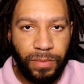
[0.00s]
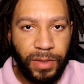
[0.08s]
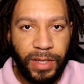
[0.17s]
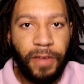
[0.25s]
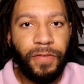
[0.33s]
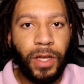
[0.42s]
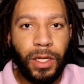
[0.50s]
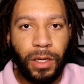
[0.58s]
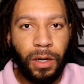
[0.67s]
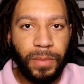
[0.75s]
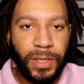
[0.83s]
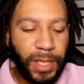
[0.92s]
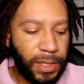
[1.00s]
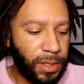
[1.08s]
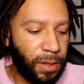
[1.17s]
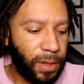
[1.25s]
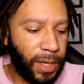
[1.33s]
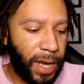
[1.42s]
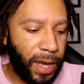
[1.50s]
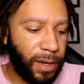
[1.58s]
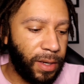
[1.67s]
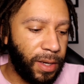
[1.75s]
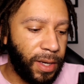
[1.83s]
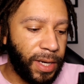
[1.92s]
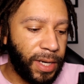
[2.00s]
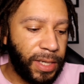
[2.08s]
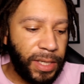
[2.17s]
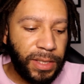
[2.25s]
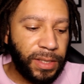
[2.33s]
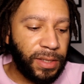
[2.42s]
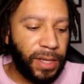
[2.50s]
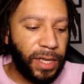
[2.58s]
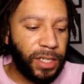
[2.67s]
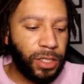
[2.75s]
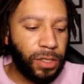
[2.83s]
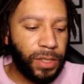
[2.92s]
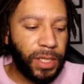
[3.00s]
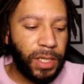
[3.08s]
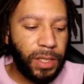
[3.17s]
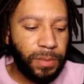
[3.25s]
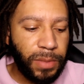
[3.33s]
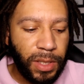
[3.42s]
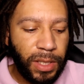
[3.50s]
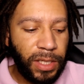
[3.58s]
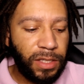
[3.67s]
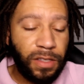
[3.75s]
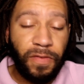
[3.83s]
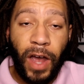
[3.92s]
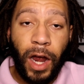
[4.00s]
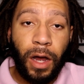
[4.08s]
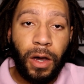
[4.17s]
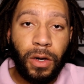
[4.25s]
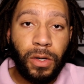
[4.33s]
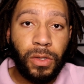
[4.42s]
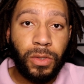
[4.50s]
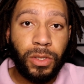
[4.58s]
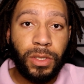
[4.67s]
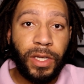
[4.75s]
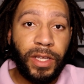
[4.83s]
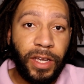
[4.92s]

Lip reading: Definitely going to be tested on that. Kinesis data streams, Kinesis firehose.